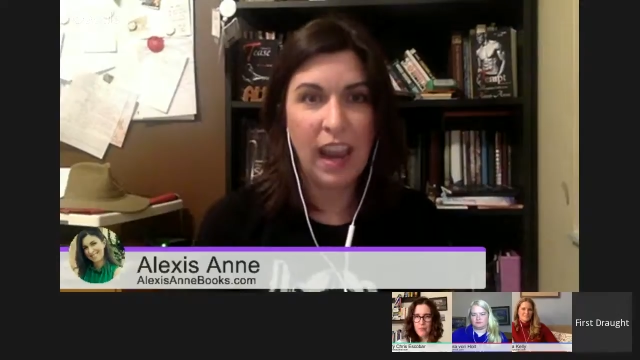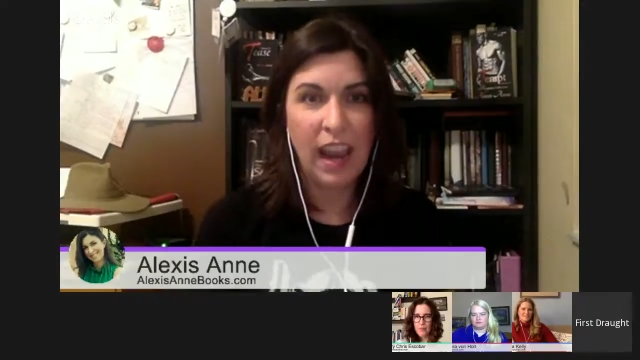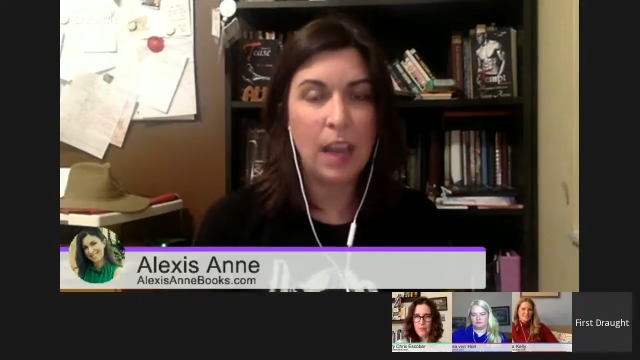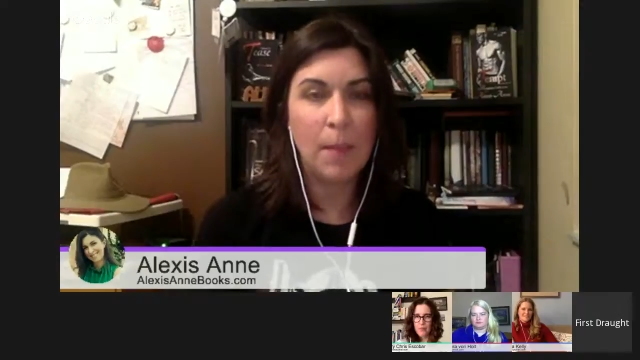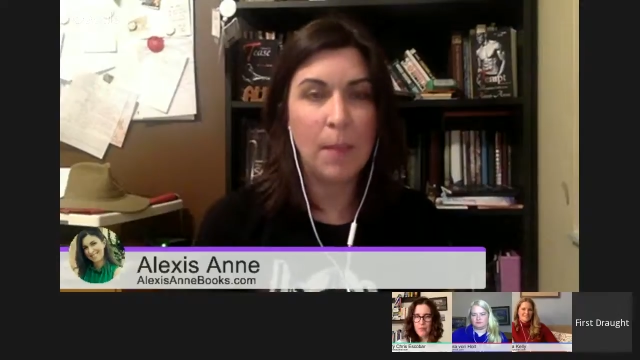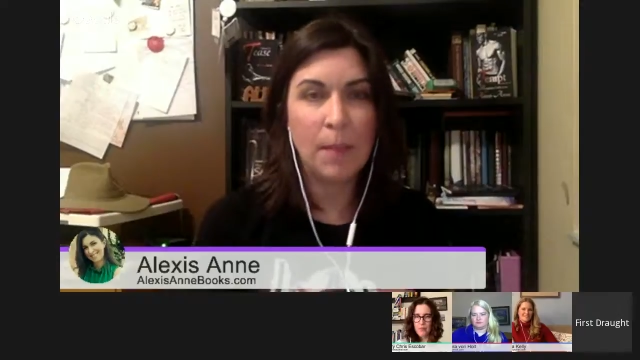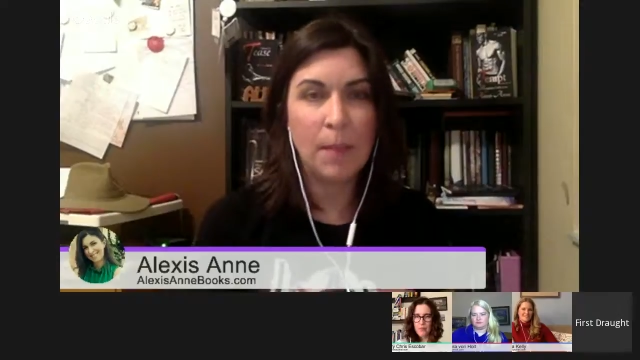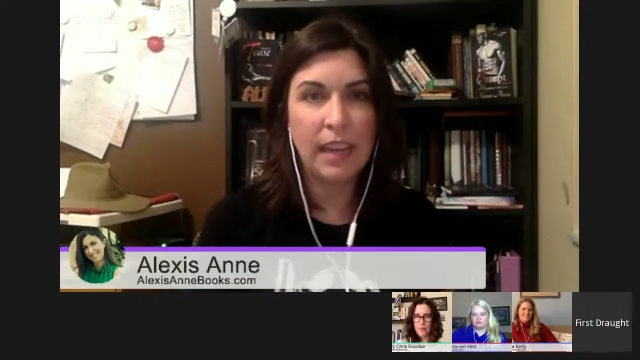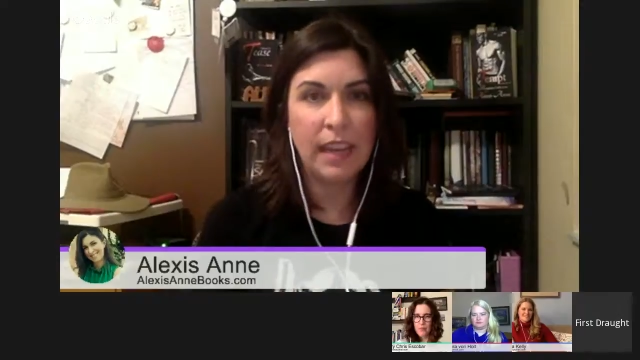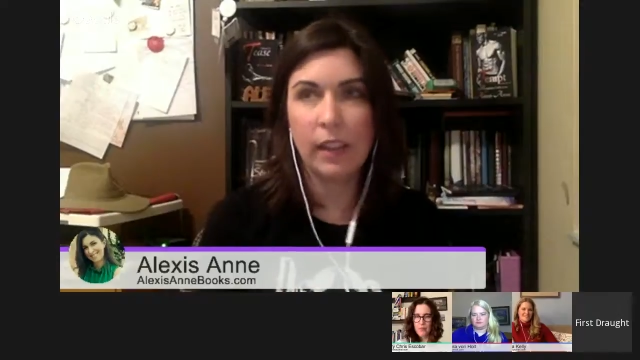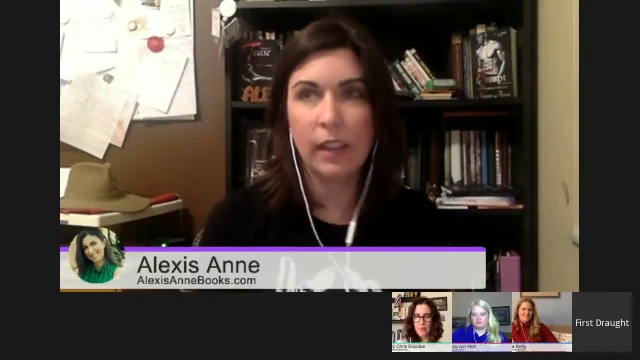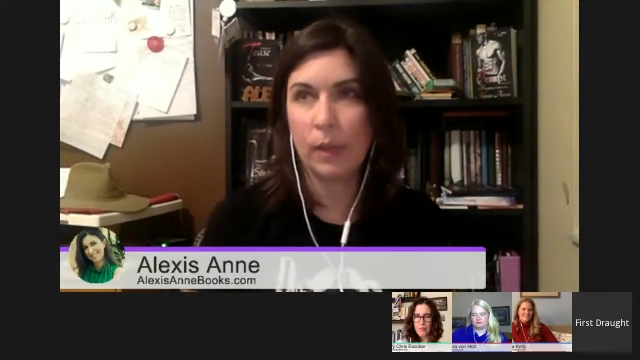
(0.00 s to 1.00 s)
and
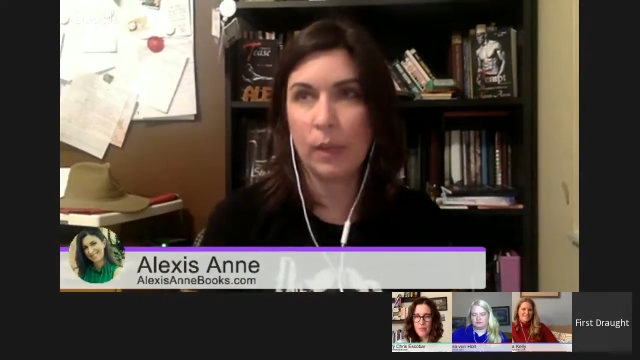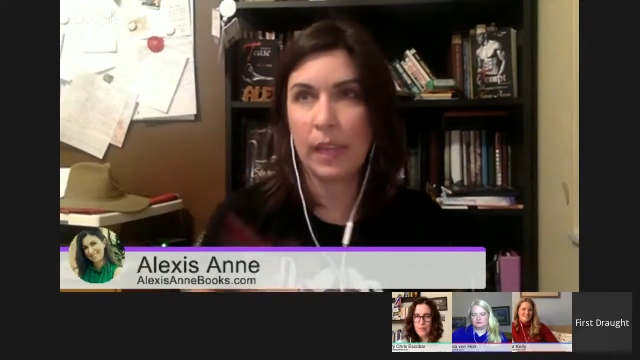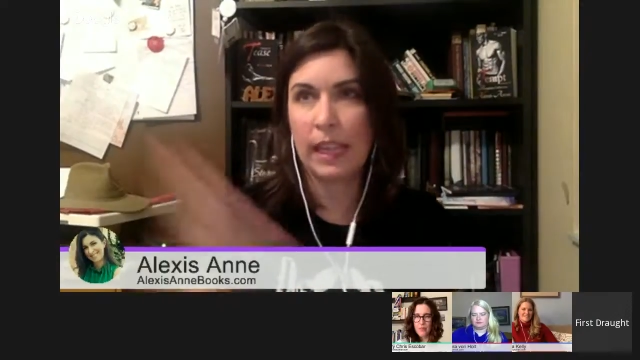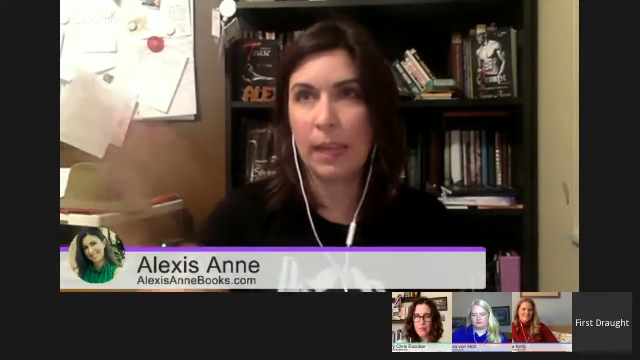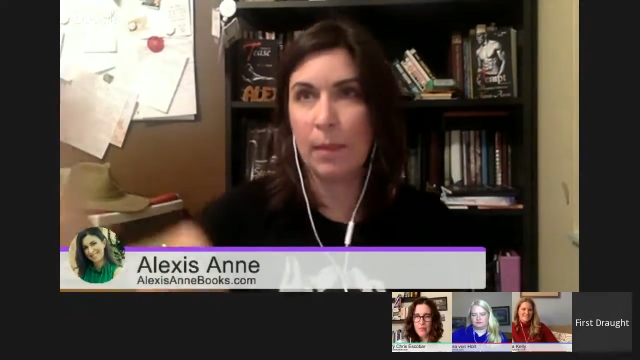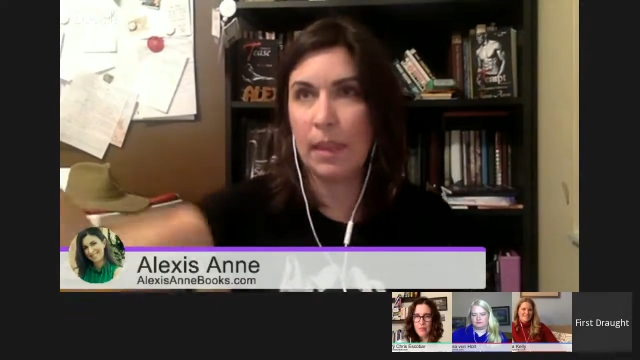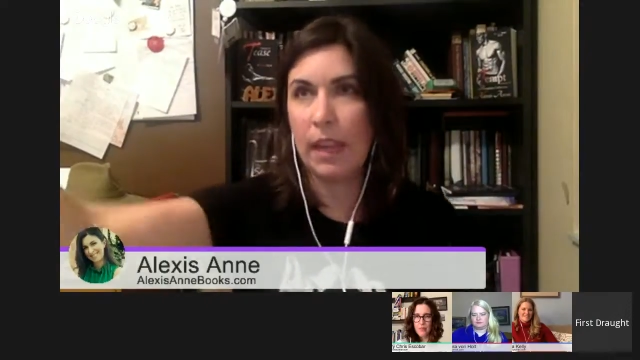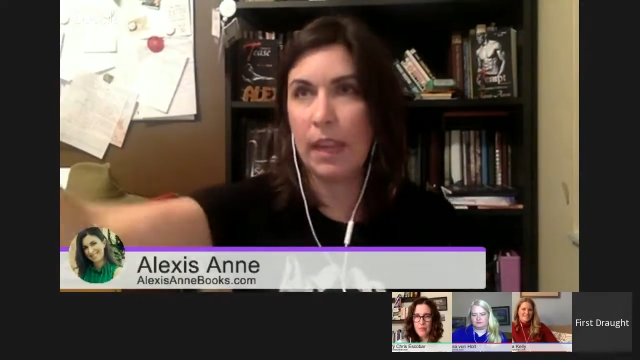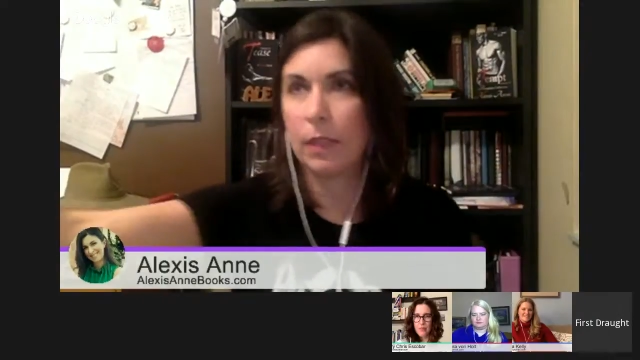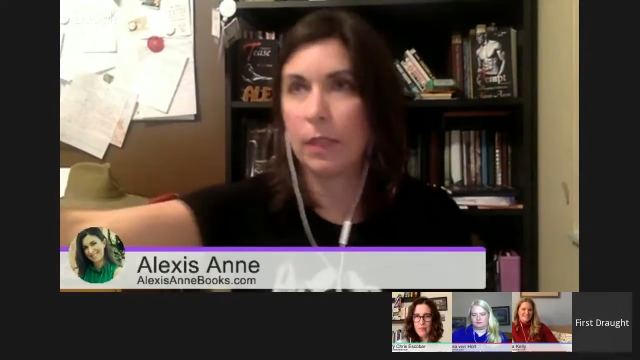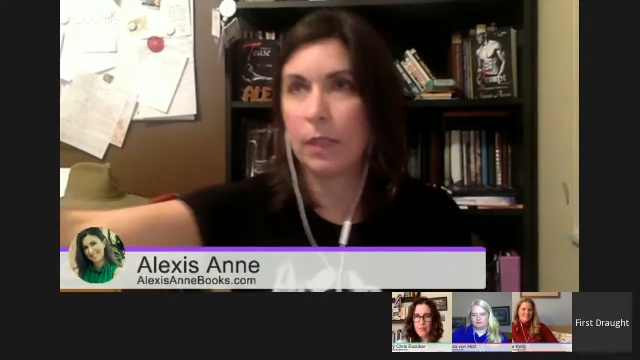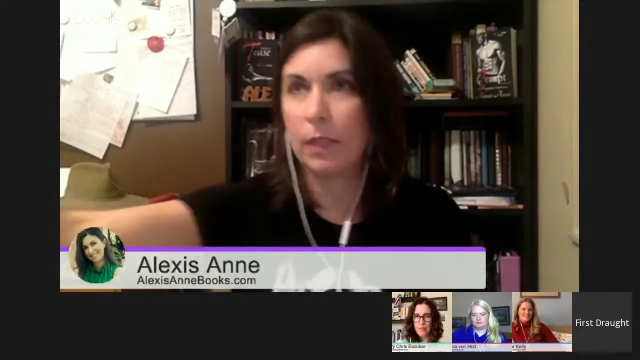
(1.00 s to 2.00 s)
immediately was like, get me the
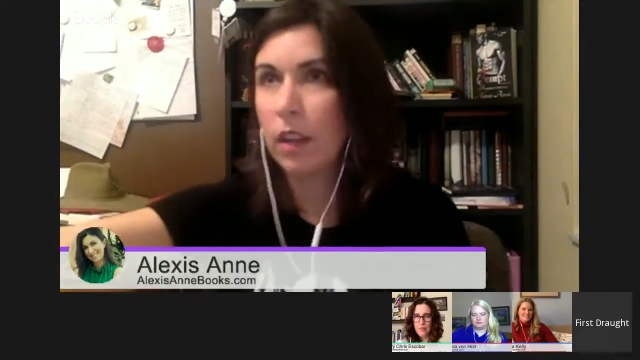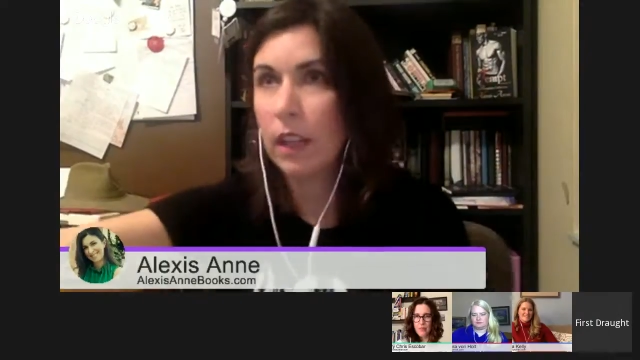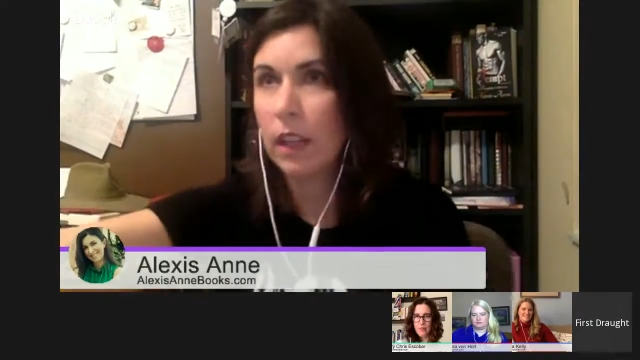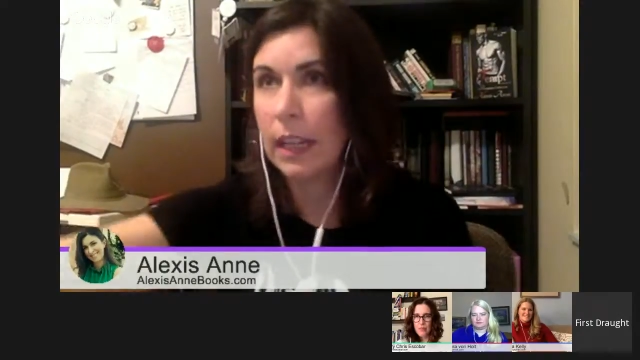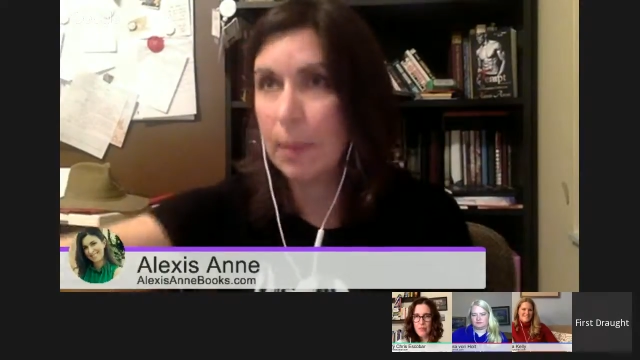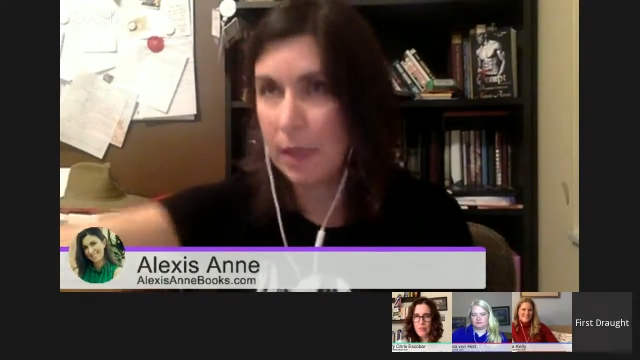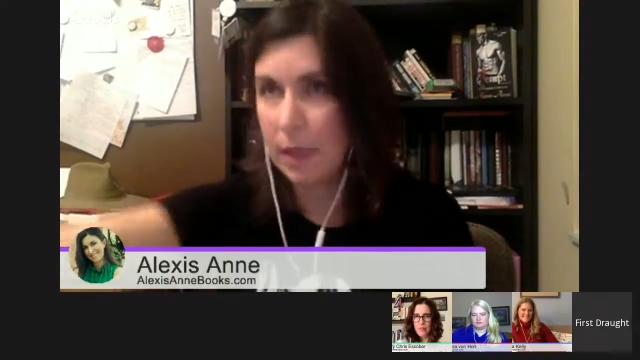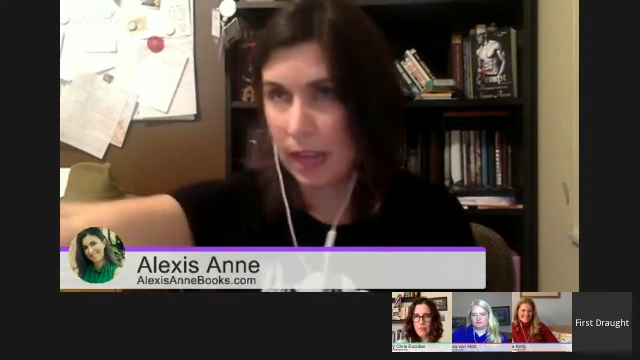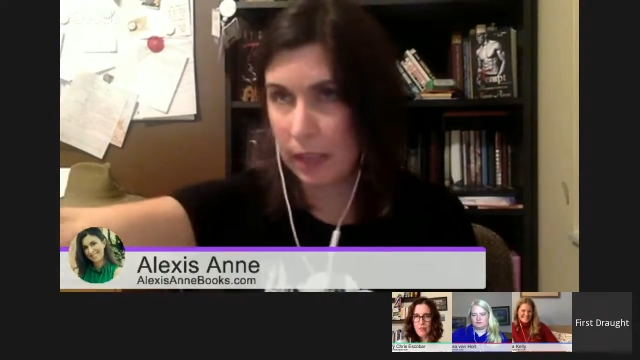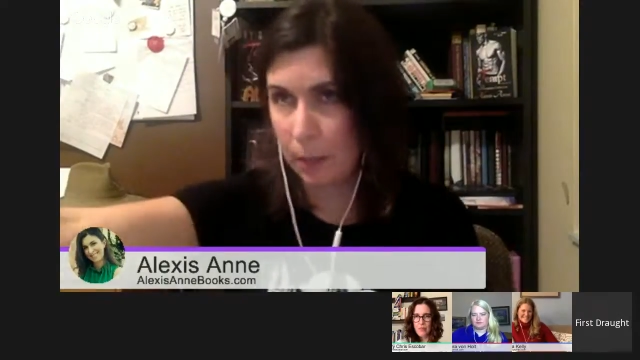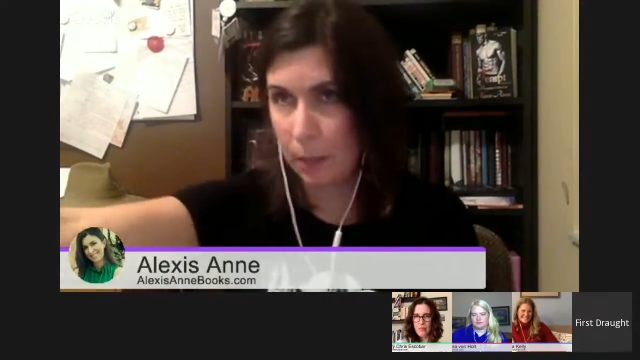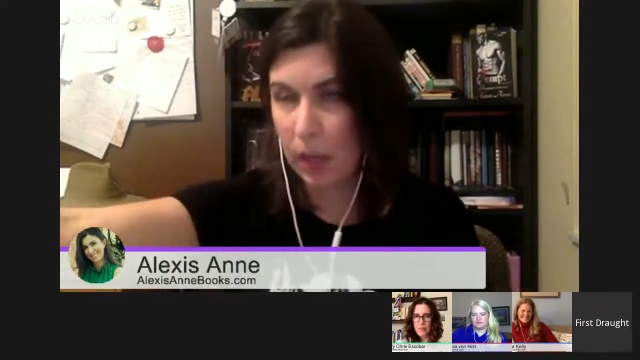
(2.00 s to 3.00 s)
next book. Get me the
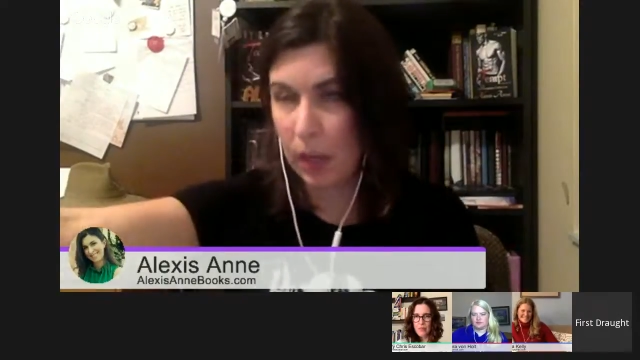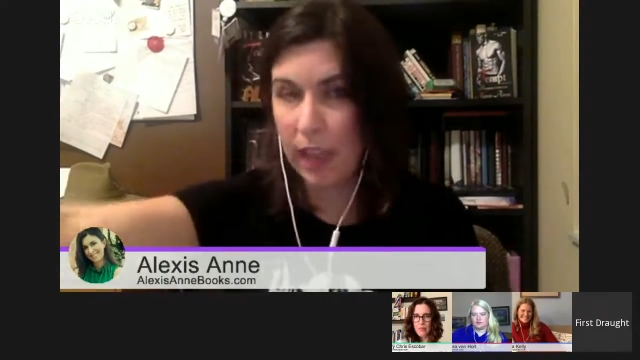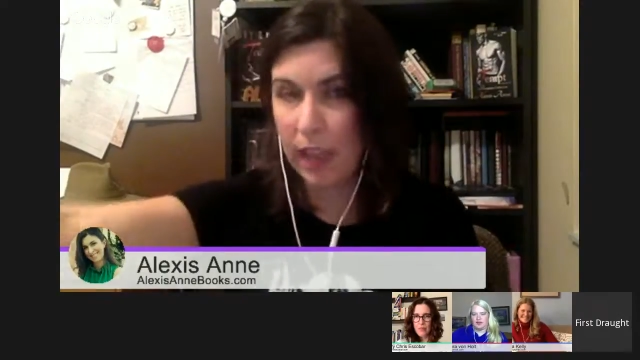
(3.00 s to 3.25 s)
next book and the